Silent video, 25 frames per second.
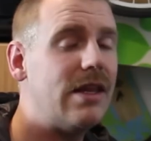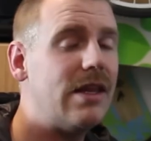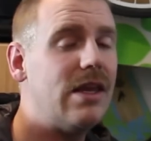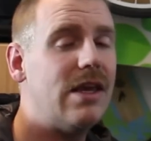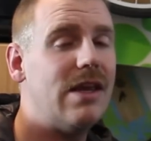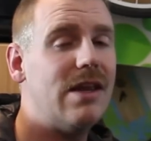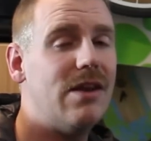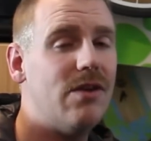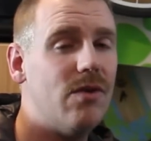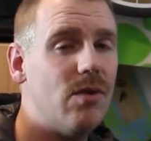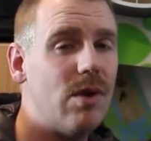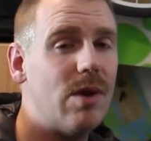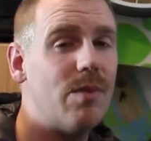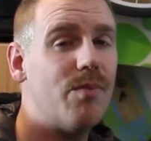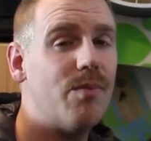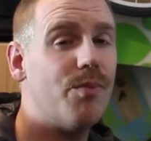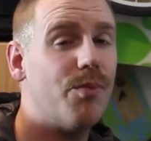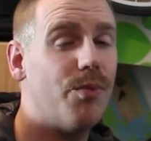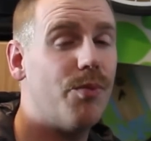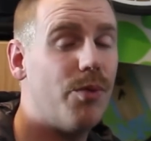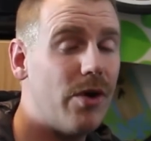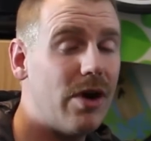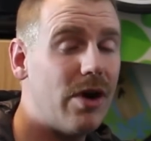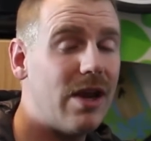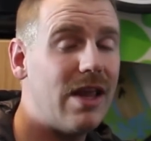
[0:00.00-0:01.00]
you can do it
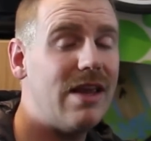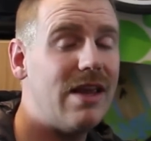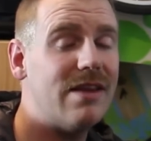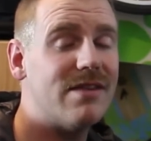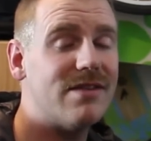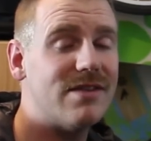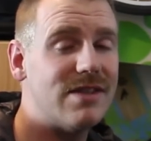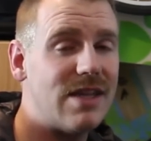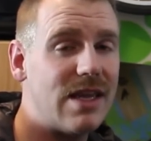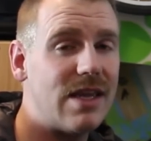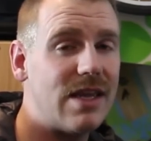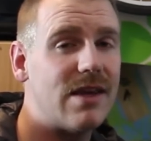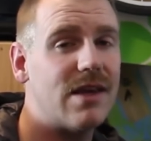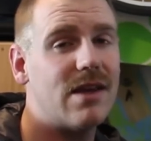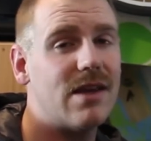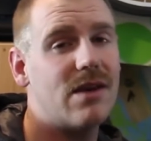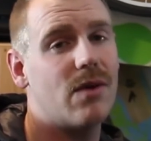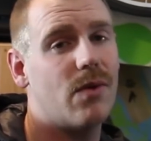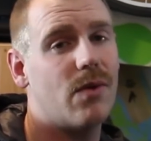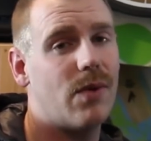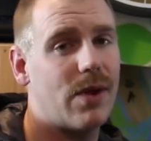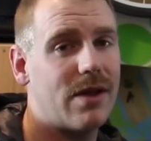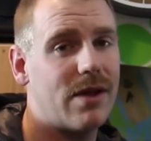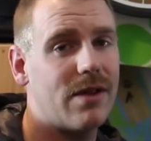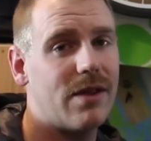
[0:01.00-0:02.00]
pretty stinking
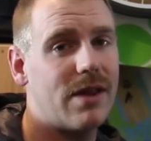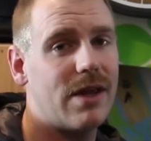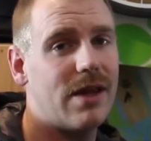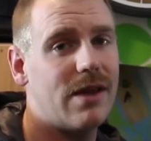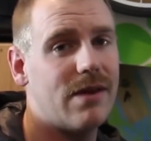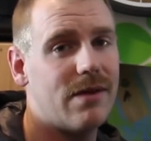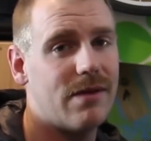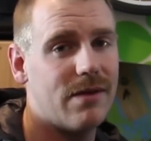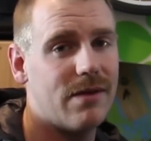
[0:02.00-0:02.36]
quickly.